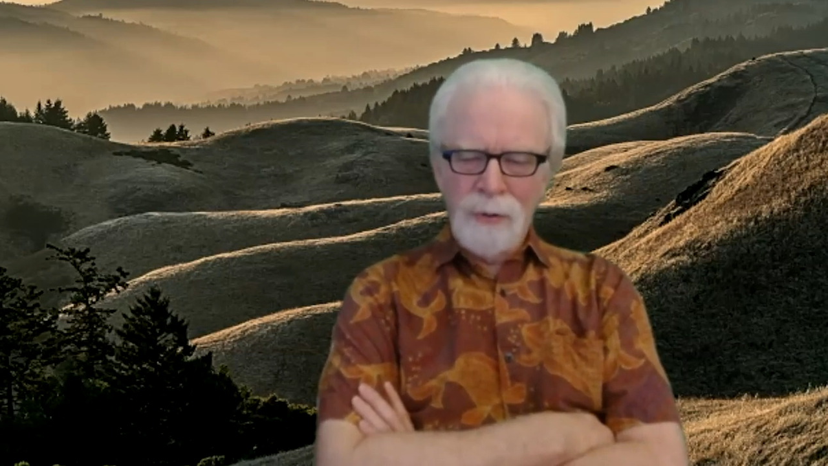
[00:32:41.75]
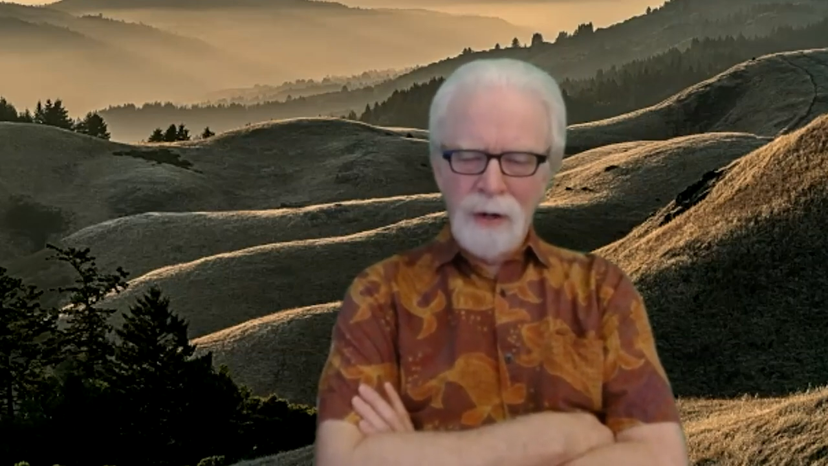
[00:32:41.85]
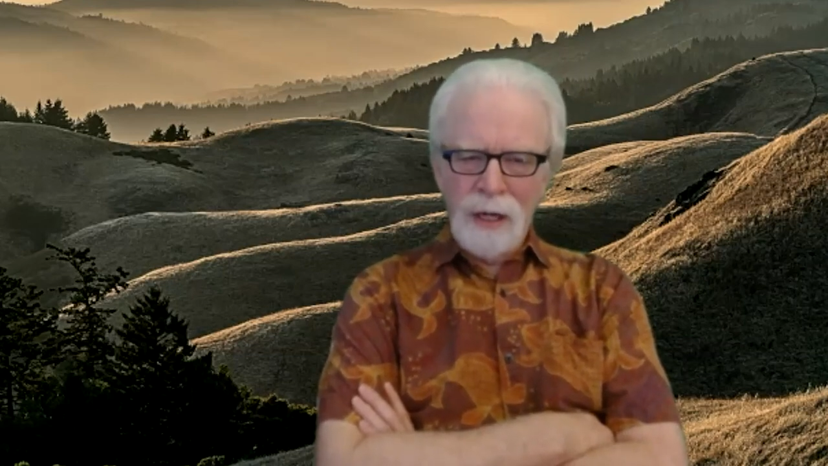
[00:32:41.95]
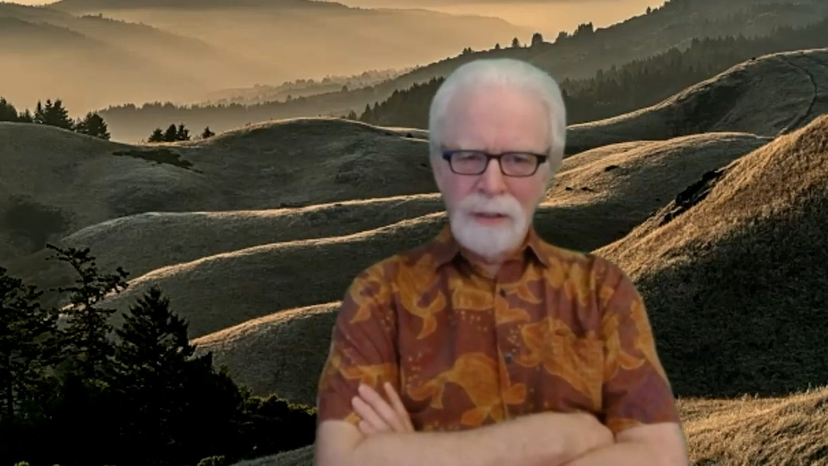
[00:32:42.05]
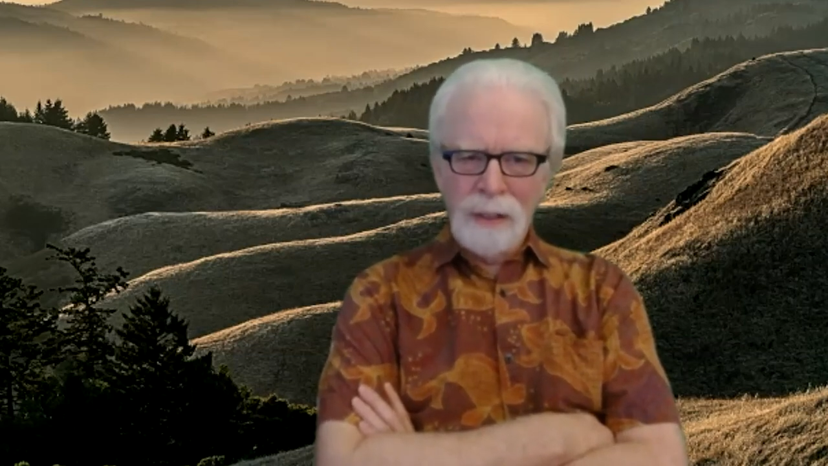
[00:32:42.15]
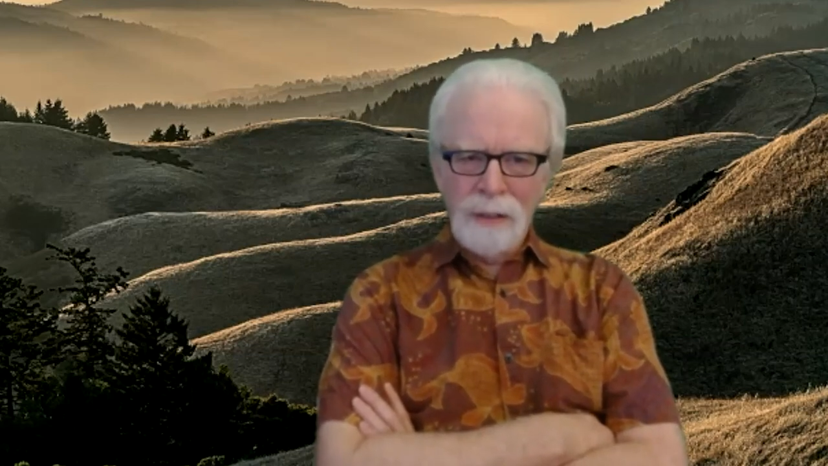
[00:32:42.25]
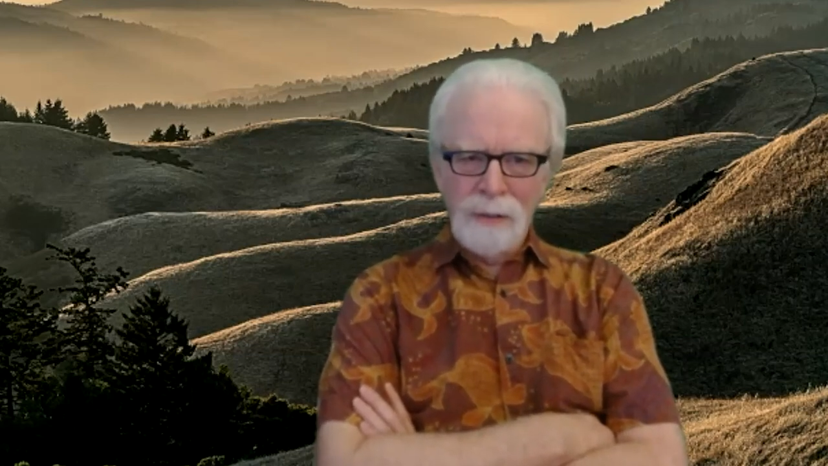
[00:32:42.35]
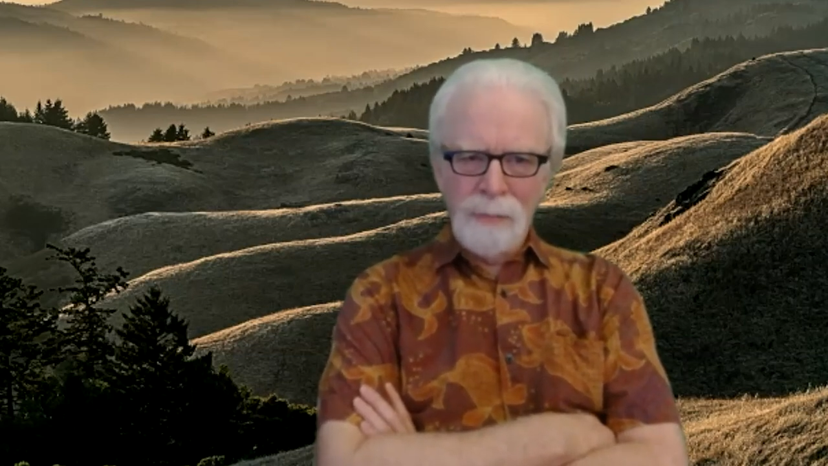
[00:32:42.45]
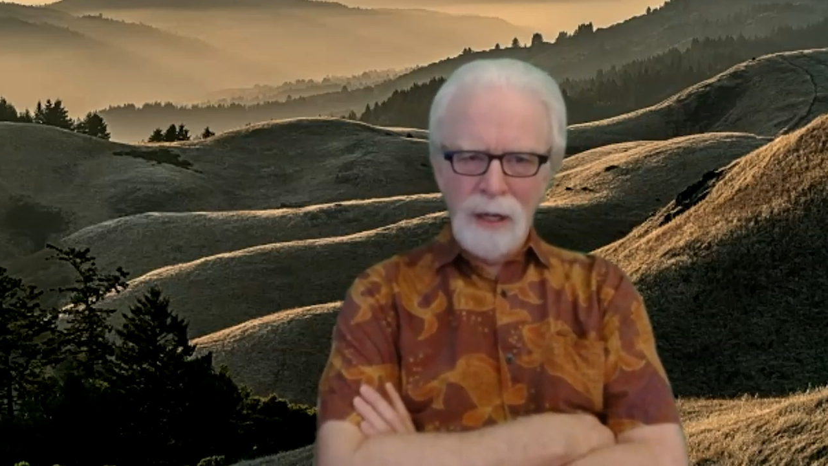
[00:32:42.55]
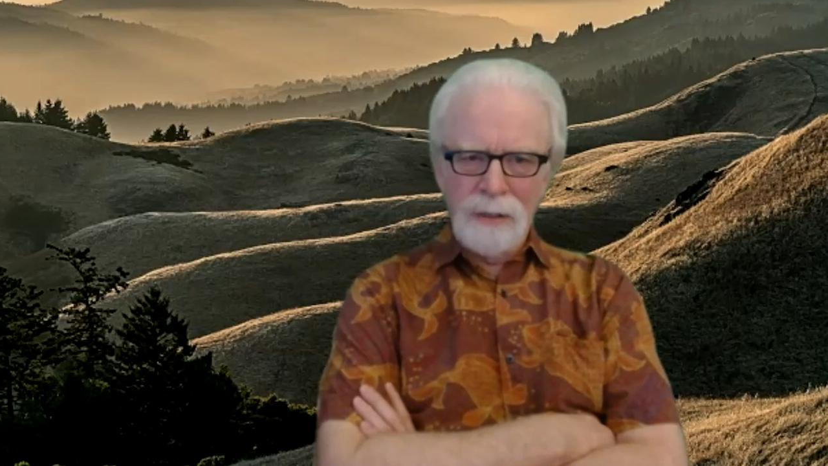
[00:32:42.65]
process,
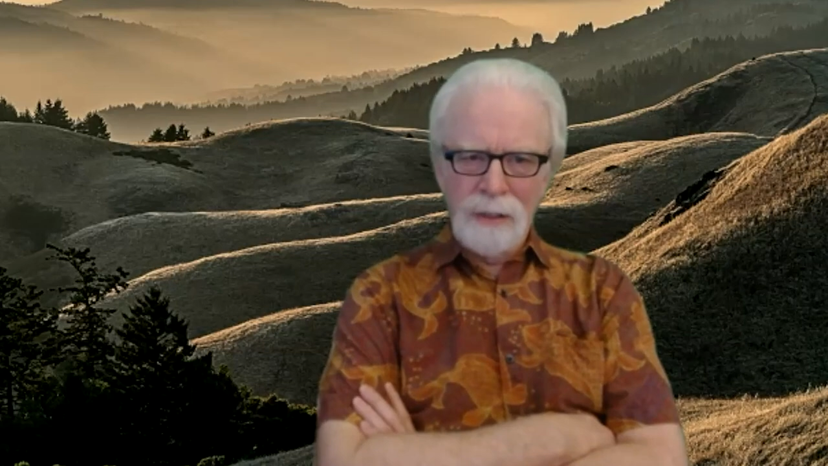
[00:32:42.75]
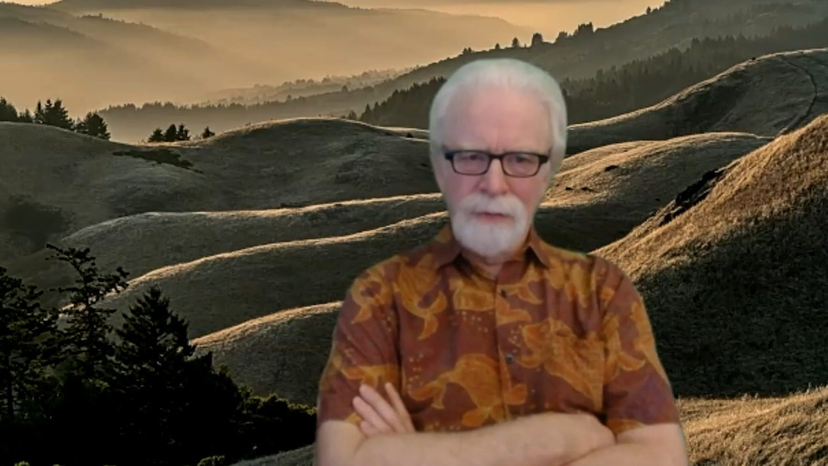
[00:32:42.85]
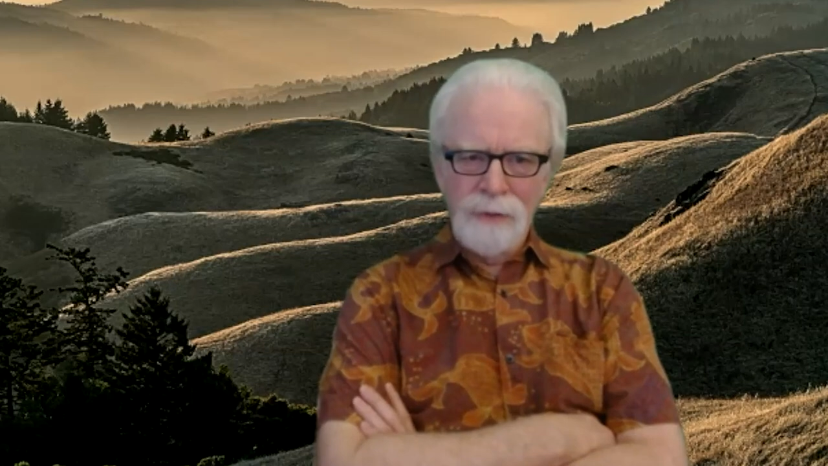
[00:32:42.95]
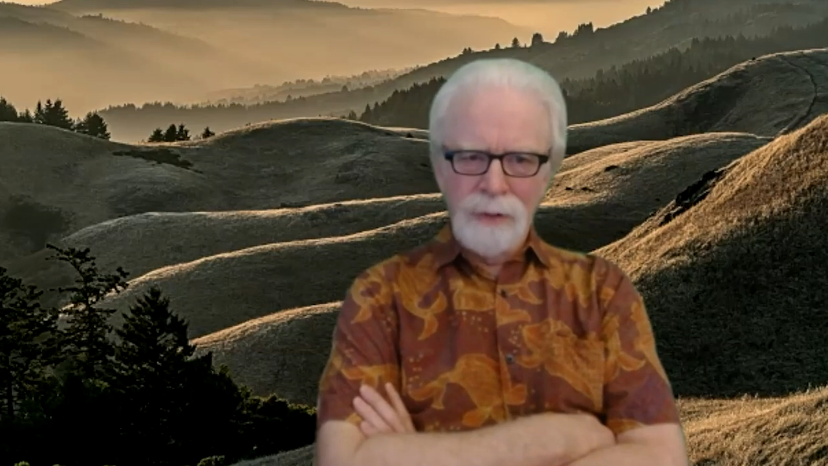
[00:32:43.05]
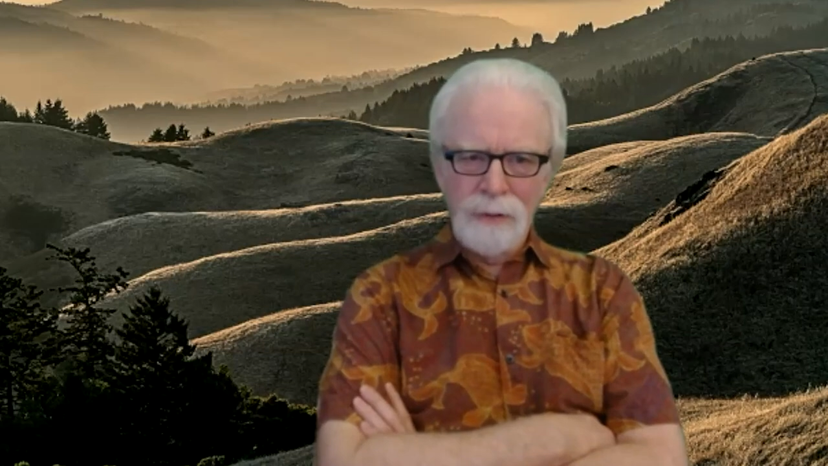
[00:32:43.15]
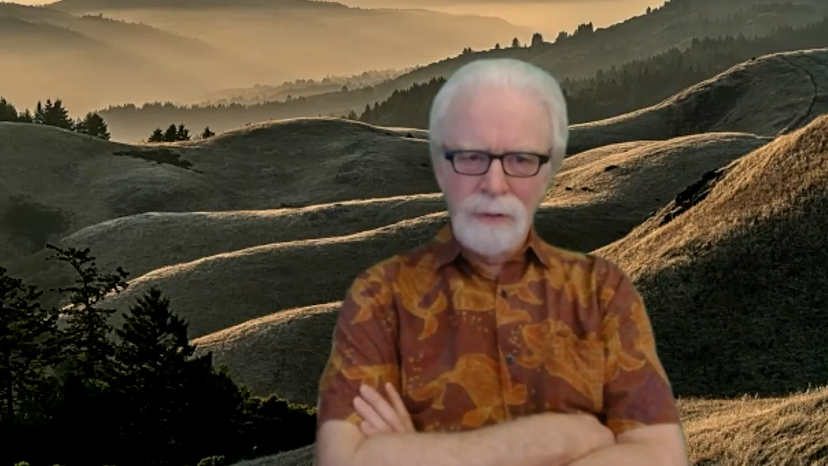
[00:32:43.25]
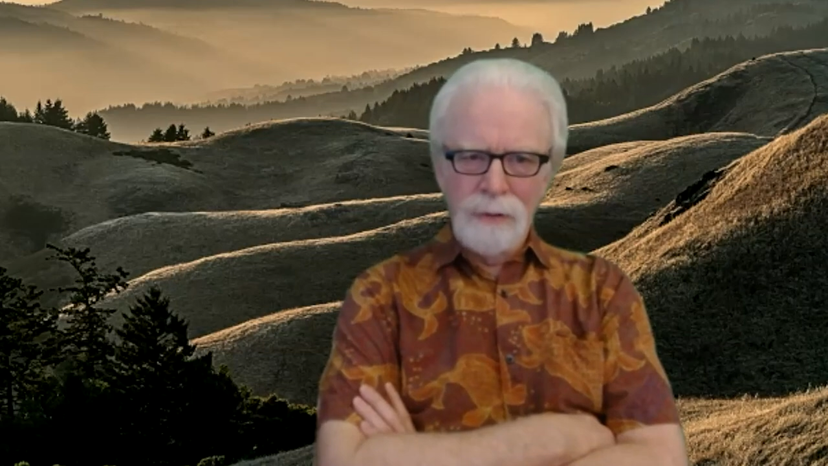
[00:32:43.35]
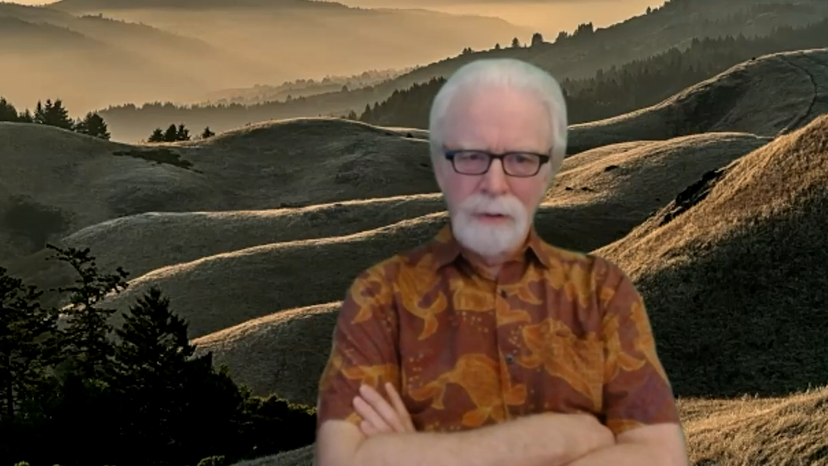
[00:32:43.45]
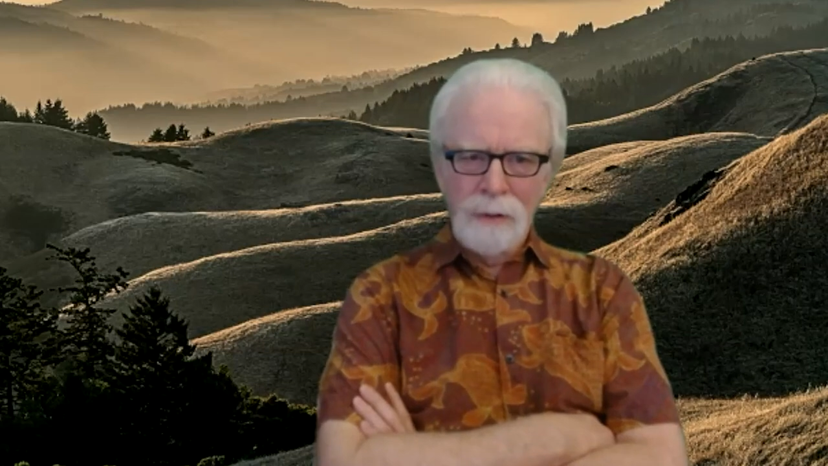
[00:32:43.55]
and positive to